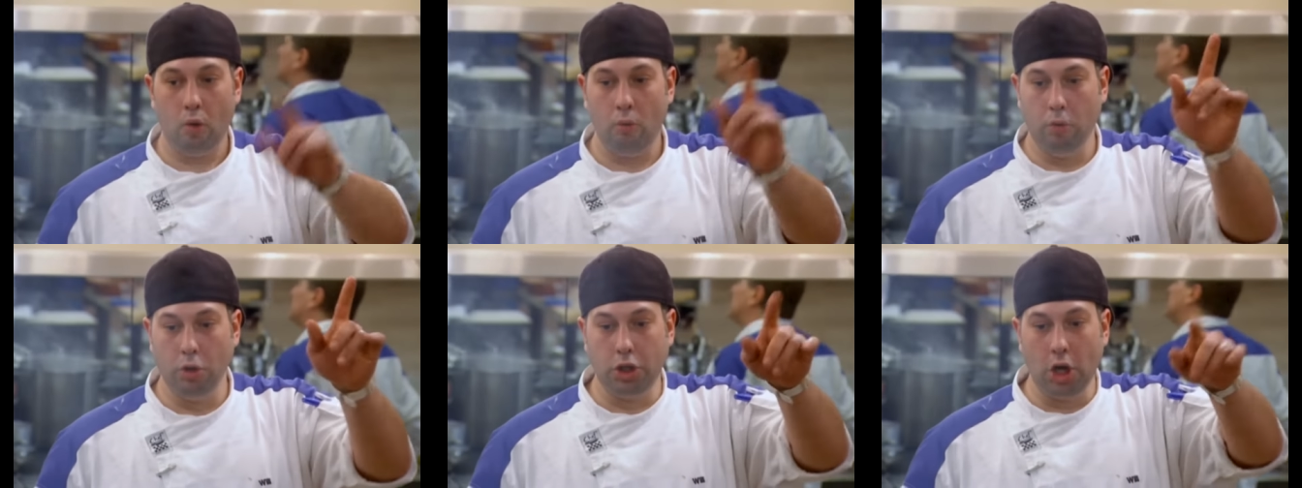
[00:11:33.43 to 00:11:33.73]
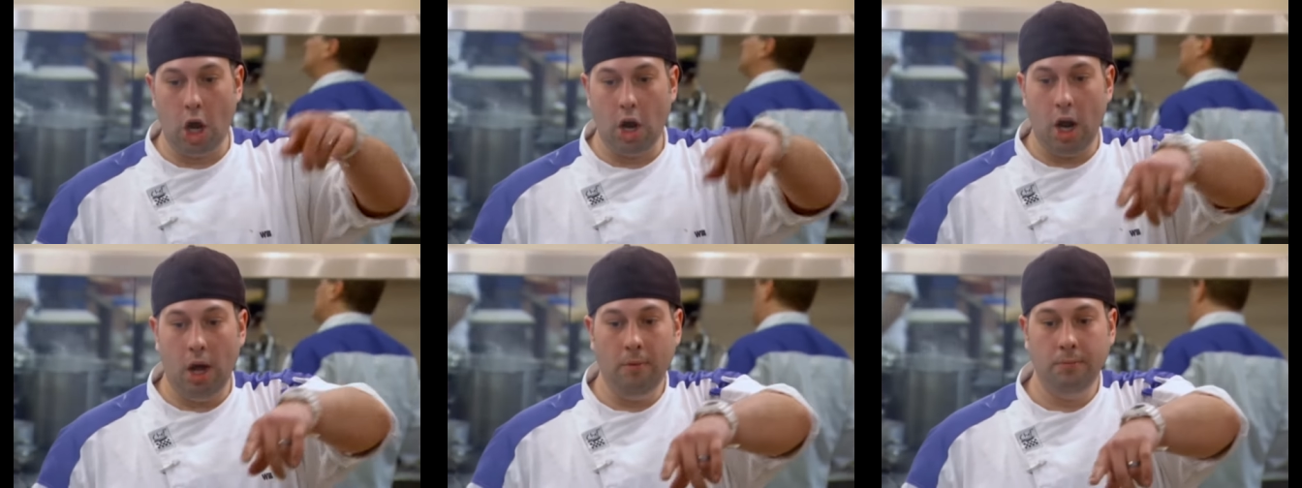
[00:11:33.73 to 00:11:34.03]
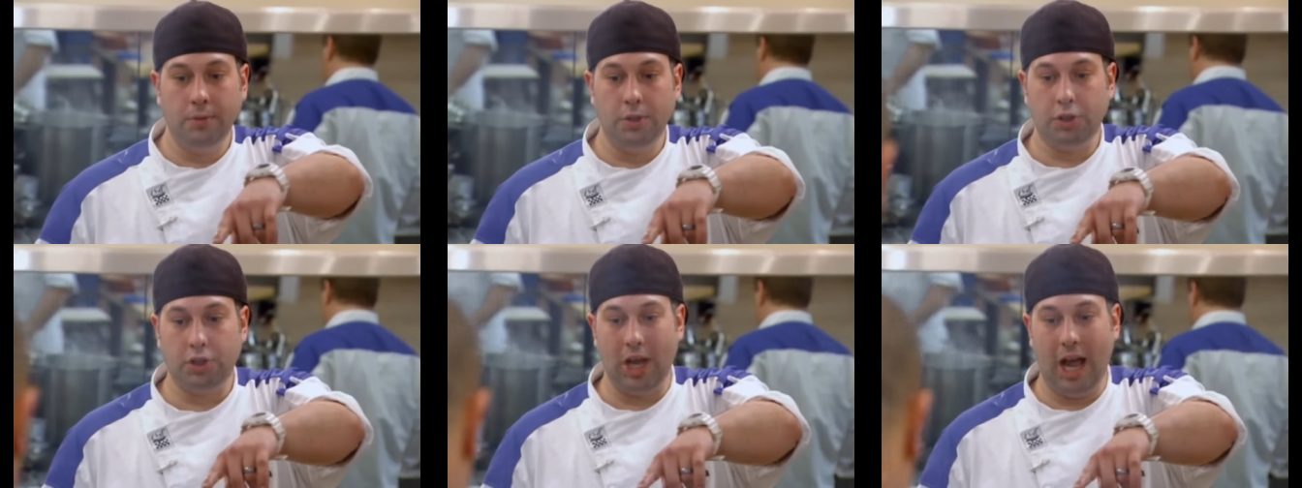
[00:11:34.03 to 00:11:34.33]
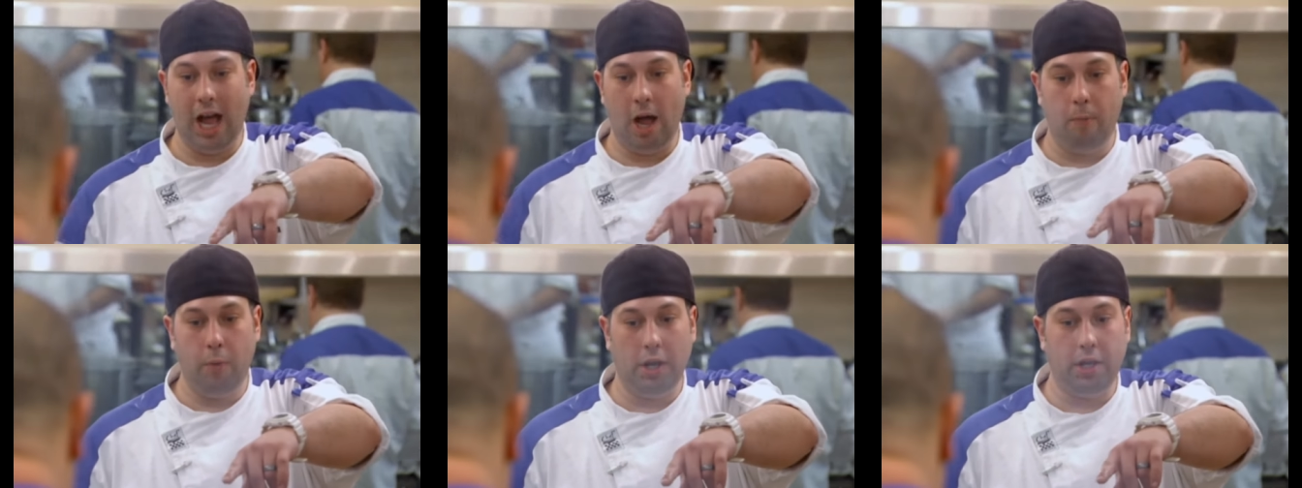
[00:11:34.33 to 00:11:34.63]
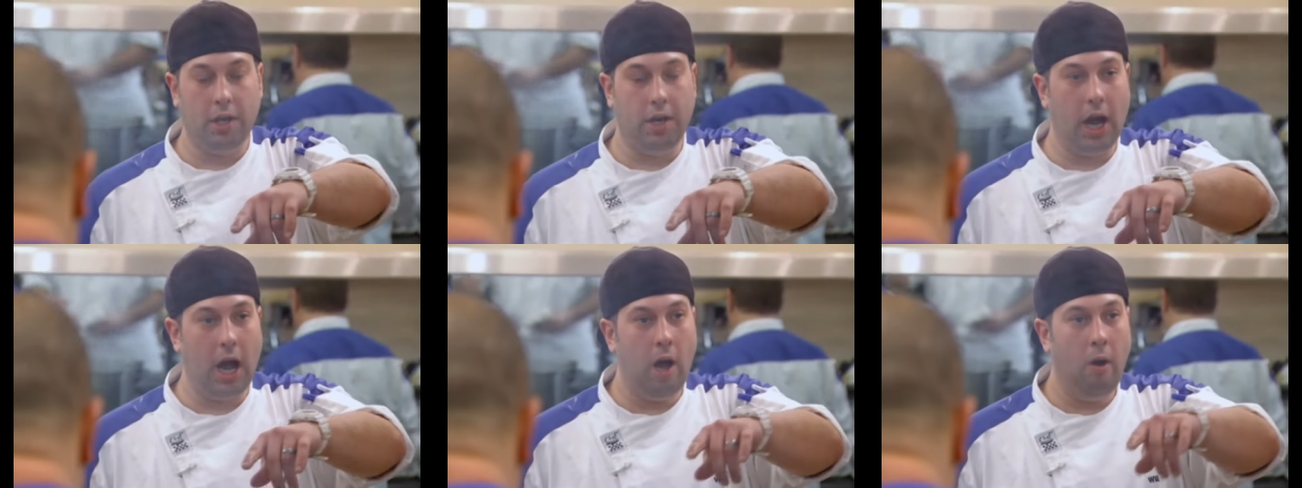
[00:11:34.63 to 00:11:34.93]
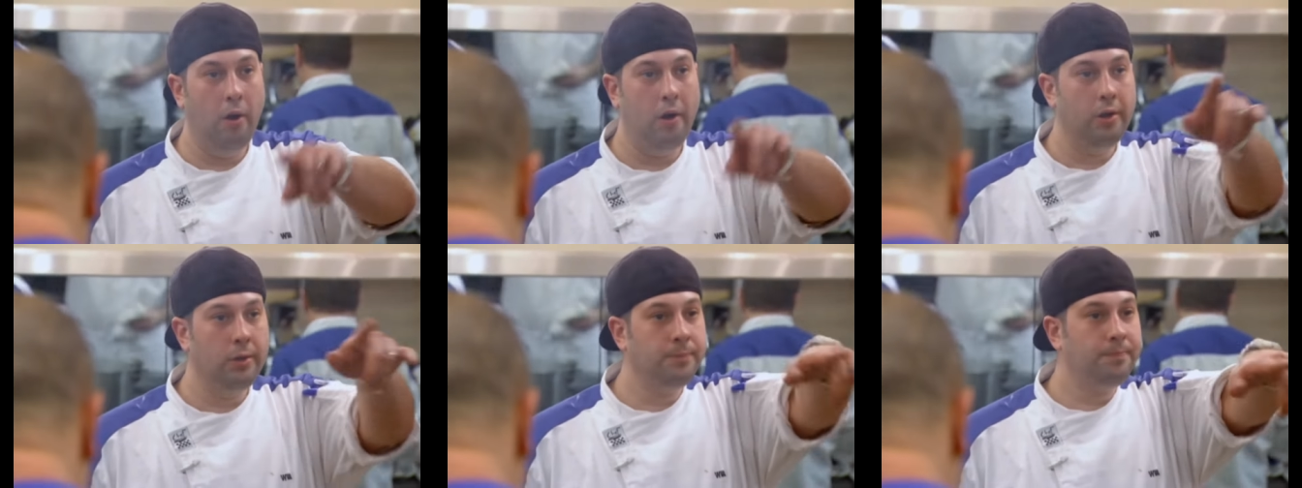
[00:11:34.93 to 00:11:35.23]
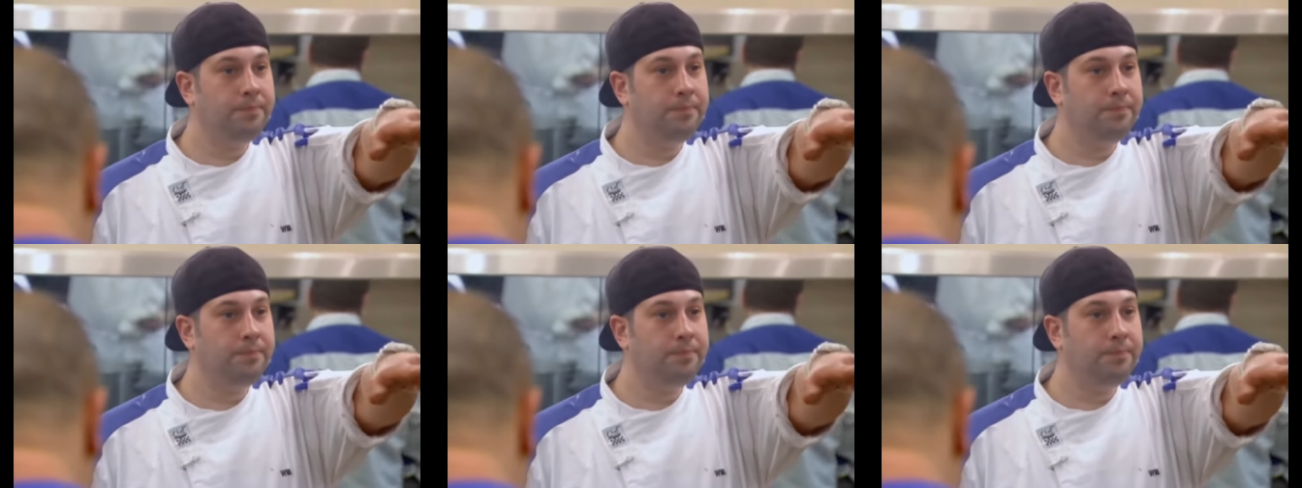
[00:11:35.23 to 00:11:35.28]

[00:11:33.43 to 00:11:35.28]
that, while I'm personally not a fan of his